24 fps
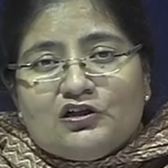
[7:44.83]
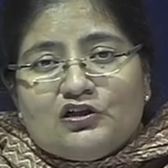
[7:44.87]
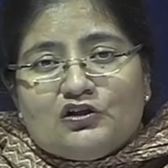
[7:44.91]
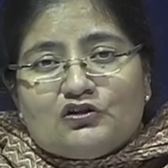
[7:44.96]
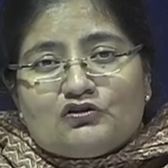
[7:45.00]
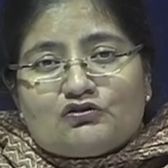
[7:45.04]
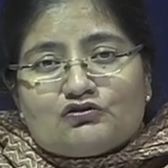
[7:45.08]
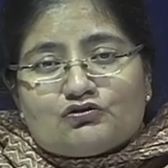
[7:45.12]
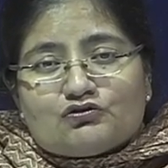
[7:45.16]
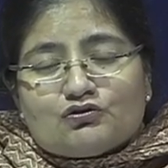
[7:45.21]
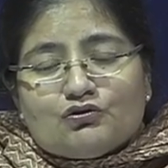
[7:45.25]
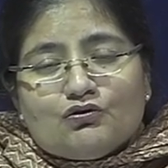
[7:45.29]

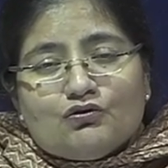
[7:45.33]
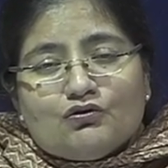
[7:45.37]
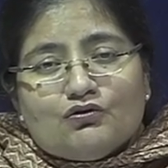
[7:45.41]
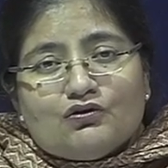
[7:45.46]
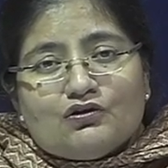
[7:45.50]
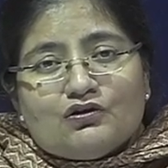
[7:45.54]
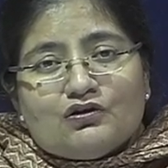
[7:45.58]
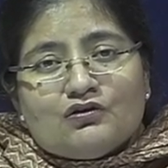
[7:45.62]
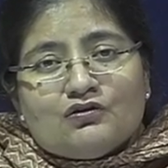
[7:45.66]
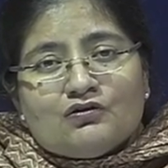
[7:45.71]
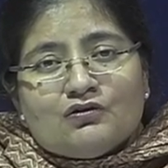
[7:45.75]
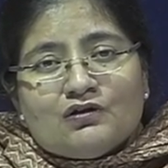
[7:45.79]
So
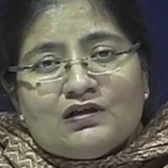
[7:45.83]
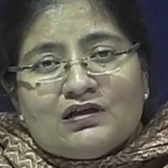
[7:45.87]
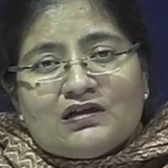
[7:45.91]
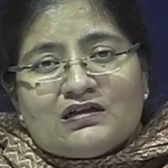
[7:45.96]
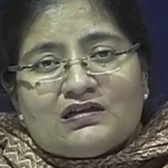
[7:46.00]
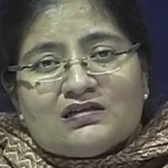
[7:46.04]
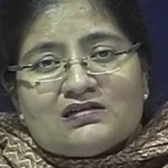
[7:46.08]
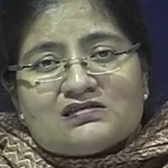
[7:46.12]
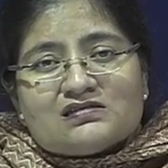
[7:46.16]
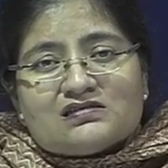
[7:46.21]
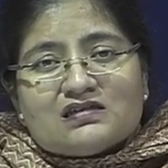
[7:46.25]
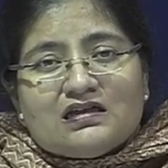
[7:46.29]
it
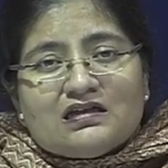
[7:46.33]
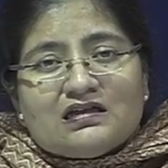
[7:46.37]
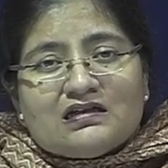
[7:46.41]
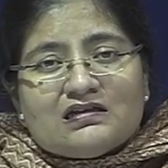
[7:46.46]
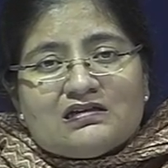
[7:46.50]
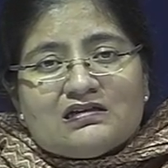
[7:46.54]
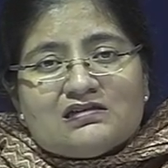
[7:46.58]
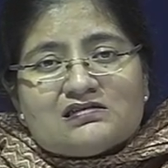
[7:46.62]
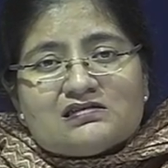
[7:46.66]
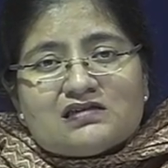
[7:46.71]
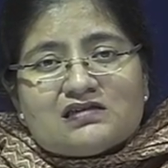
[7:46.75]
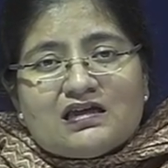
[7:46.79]

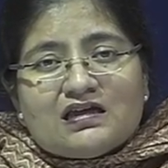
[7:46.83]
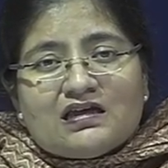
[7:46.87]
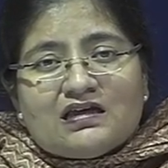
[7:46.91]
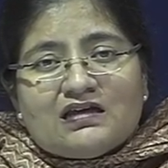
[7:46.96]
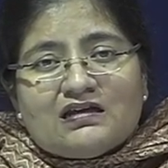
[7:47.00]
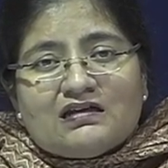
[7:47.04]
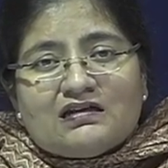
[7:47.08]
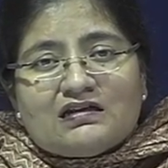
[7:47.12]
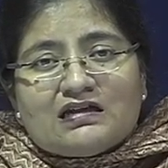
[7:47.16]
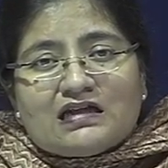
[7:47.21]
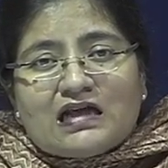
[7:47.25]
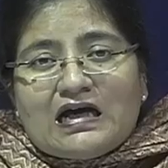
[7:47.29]
is a
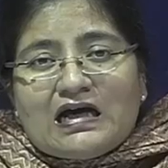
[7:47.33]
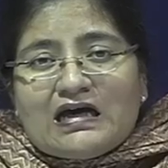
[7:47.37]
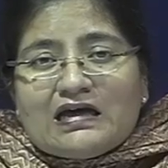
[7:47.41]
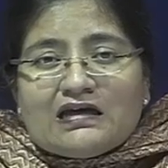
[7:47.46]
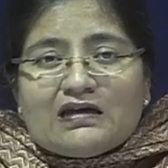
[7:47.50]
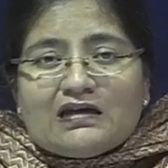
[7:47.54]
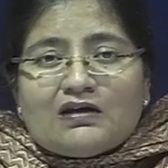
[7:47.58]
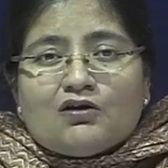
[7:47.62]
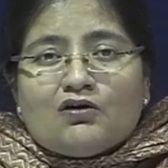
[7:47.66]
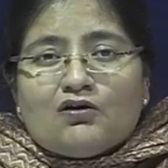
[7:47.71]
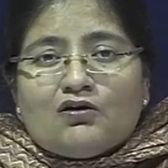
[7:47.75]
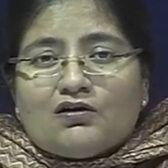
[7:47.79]

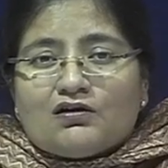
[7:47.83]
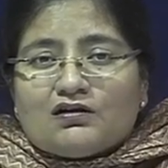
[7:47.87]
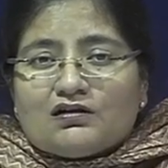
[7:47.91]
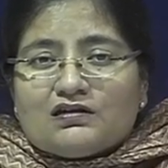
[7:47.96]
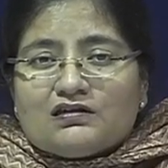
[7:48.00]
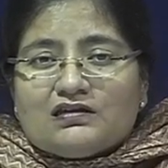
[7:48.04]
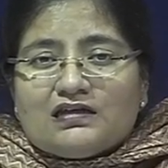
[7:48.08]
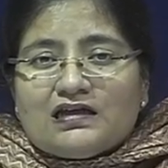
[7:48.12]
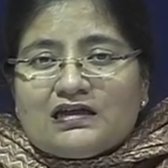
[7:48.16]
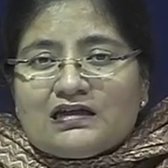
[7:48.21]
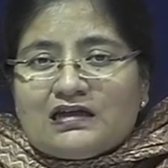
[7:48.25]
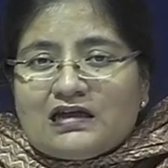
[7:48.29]
dialogue
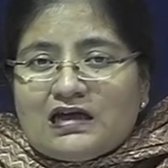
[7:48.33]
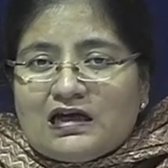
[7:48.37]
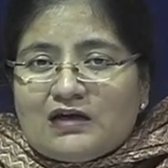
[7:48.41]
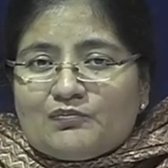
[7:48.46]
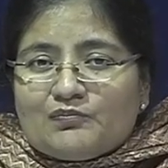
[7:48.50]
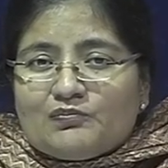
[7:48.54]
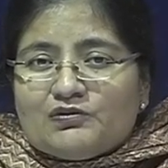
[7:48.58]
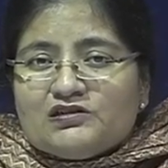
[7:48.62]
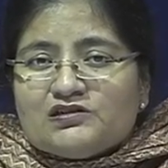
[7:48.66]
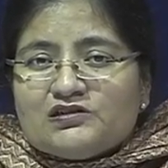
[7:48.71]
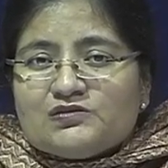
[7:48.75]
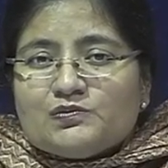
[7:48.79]
that
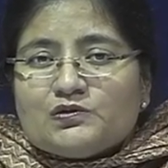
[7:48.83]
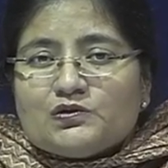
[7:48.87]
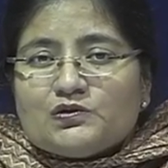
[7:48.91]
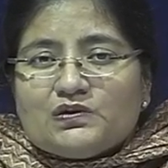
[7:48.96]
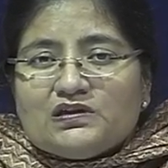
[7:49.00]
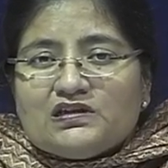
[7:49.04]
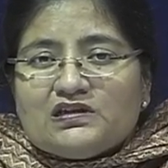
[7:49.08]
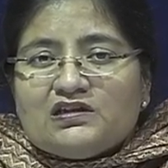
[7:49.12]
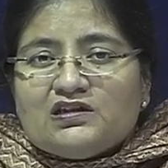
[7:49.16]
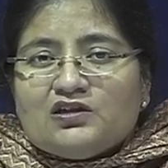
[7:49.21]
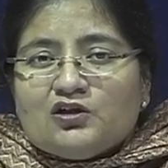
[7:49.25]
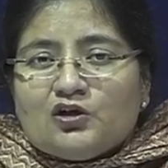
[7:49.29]
happens
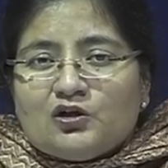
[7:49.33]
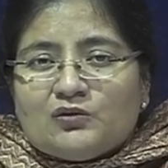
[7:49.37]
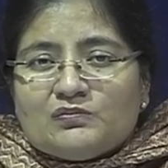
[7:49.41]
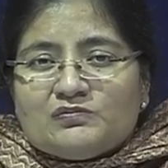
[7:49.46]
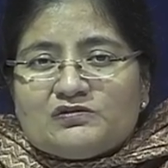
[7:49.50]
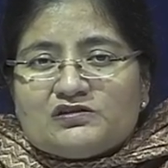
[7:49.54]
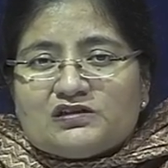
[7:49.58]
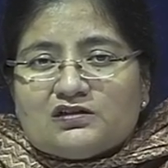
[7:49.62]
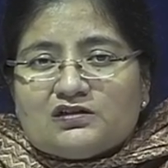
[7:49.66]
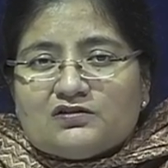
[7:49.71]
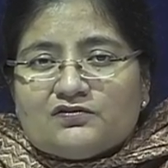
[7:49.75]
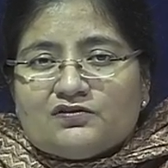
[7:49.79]
between the
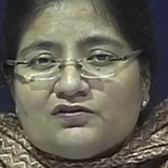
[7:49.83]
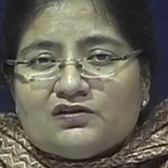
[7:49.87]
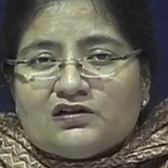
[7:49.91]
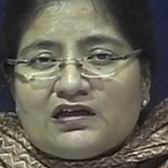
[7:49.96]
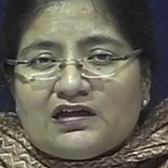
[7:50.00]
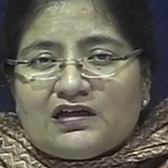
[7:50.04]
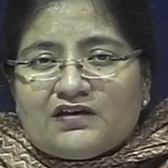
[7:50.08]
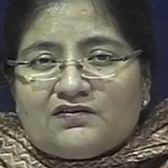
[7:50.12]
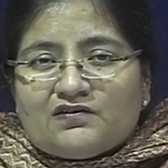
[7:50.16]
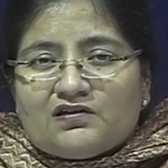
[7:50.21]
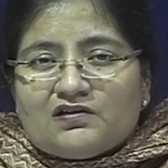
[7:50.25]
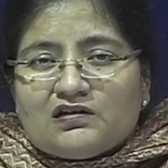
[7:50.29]
observer
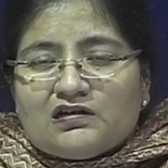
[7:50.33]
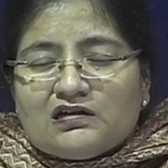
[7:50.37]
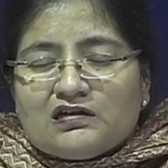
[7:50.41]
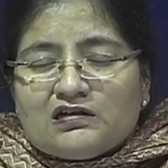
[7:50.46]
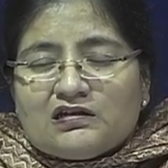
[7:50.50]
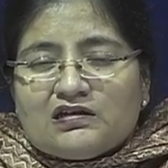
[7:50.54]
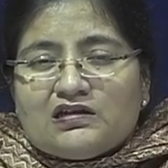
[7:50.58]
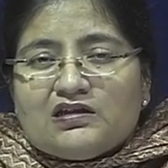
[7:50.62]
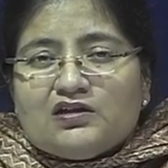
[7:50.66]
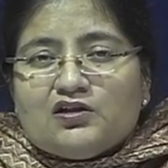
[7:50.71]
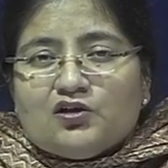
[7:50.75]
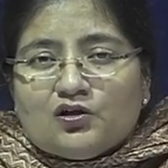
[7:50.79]
and
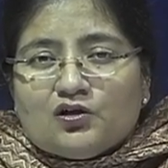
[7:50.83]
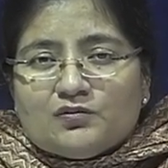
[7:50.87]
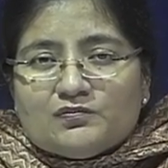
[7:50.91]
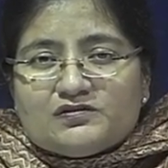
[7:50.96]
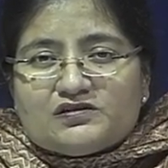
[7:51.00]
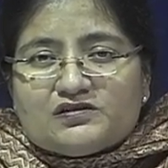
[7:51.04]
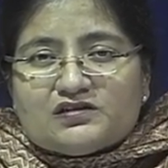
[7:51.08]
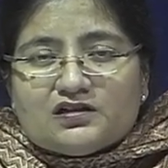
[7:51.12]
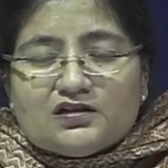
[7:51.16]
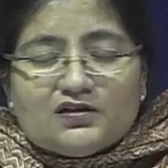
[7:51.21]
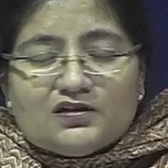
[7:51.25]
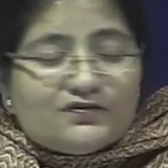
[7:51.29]
the
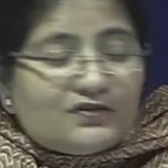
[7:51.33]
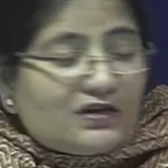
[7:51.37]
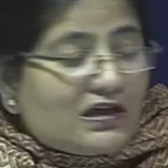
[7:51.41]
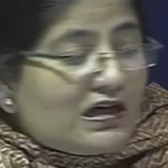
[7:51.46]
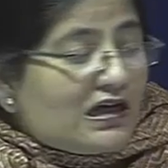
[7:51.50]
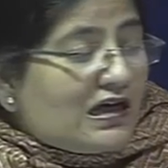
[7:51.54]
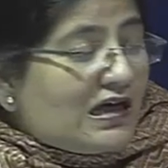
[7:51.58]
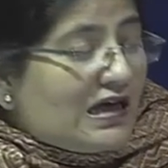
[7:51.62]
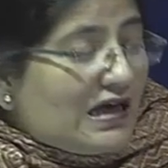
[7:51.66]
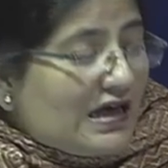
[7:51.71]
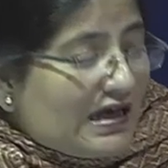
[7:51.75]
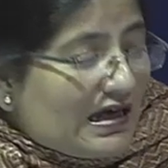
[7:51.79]
observed,
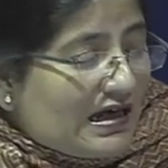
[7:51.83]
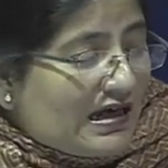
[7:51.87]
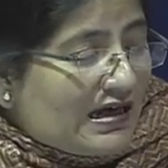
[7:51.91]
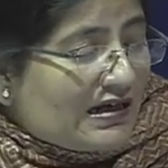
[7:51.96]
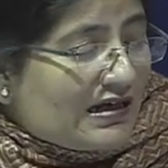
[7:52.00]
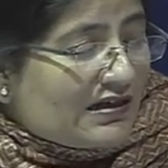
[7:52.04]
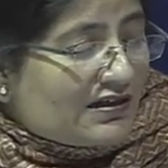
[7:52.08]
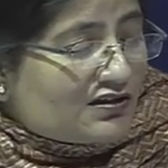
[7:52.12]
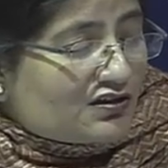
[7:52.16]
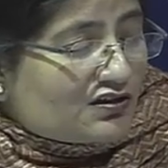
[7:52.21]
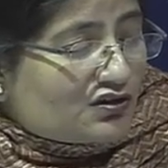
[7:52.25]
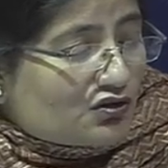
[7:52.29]

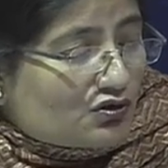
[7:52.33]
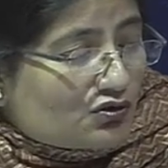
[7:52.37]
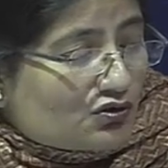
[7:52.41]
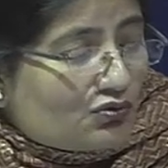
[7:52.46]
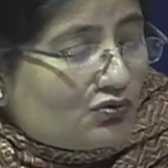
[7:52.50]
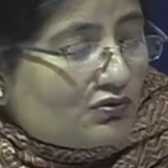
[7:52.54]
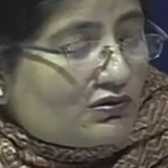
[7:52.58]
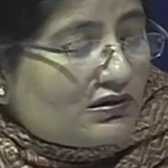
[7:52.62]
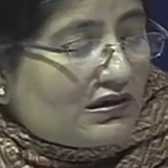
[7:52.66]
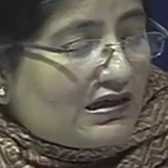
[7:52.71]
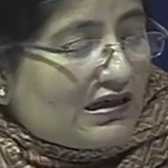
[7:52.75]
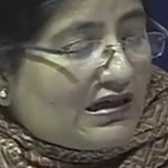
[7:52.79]
and
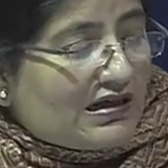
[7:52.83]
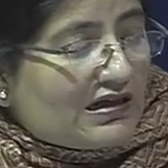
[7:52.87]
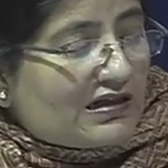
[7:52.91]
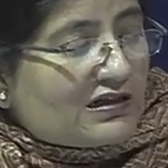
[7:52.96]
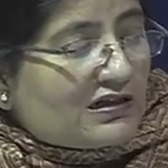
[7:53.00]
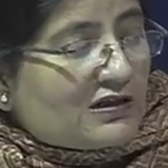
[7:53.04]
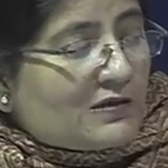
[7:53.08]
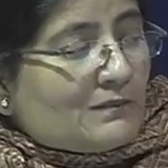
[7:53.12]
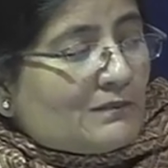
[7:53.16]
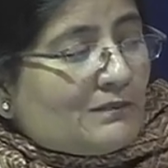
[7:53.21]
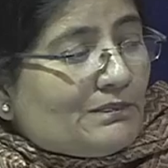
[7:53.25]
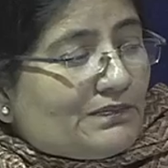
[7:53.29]
through that
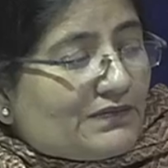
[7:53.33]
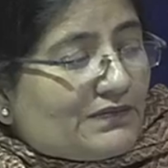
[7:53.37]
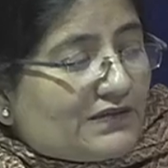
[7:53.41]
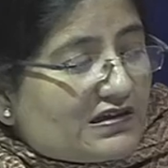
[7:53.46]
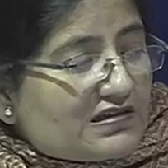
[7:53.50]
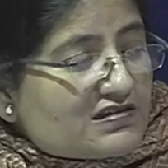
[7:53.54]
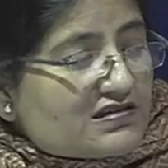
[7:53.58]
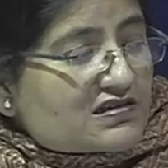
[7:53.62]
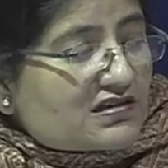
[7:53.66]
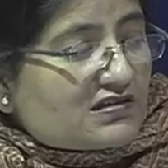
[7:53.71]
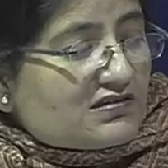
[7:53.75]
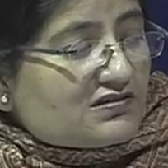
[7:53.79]

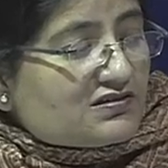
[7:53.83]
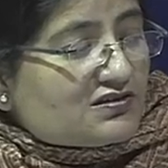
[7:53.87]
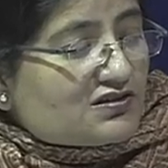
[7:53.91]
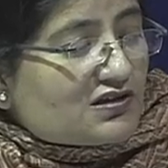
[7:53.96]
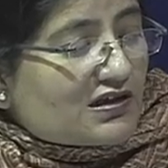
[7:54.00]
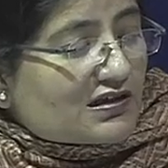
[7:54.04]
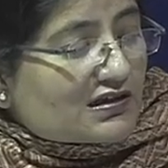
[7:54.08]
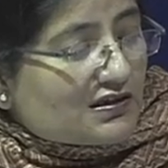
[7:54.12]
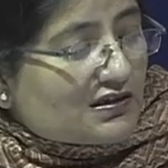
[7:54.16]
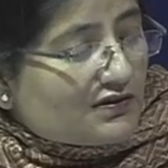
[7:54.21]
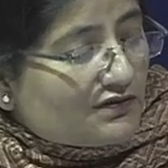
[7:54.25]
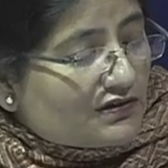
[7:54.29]
this
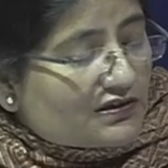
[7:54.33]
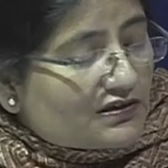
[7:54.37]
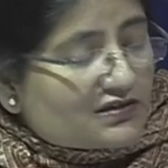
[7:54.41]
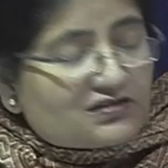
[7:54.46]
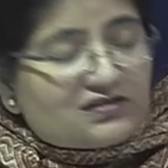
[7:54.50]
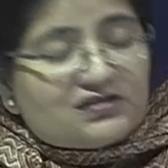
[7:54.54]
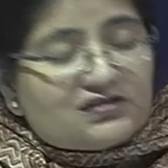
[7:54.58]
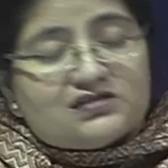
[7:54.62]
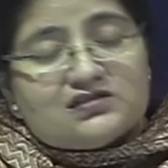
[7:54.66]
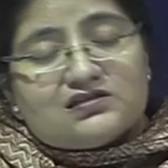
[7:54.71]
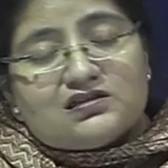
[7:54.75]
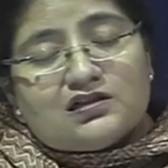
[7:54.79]

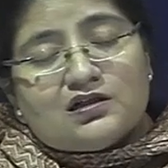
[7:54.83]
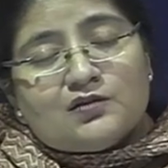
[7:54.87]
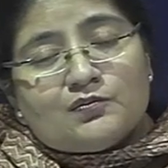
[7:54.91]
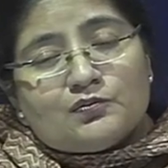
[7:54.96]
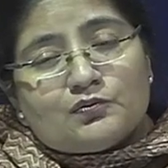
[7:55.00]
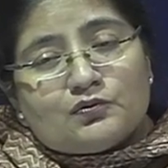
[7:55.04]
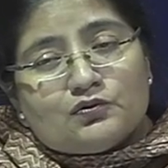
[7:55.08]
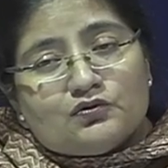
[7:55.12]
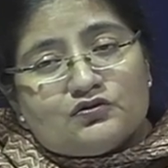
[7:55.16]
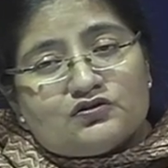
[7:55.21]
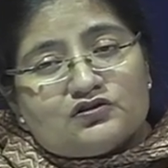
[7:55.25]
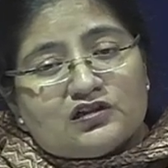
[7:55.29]
constructivist
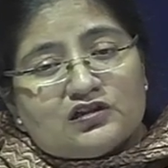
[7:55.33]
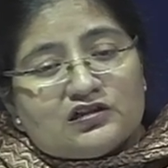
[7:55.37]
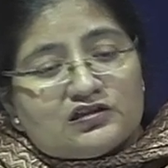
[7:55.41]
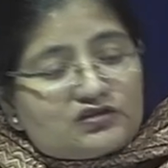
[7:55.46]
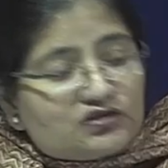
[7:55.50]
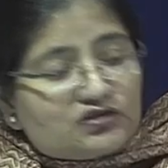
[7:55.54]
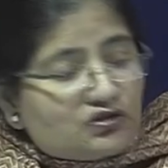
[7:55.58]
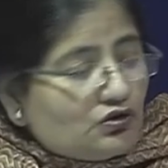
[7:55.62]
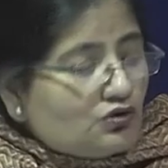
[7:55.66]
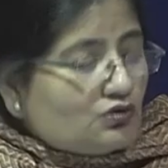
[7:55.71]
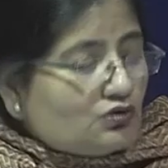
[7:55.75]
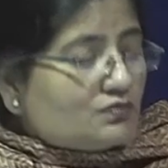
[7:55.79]
approach
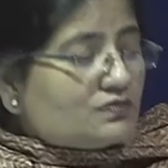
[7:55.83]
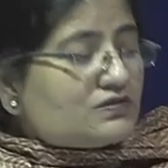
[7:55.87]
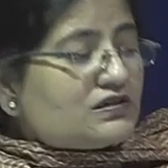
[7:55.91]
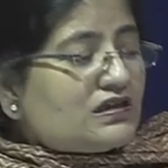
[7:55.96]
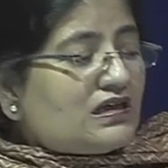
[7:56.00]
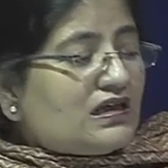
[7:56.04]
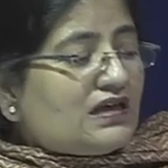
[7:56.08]
assumes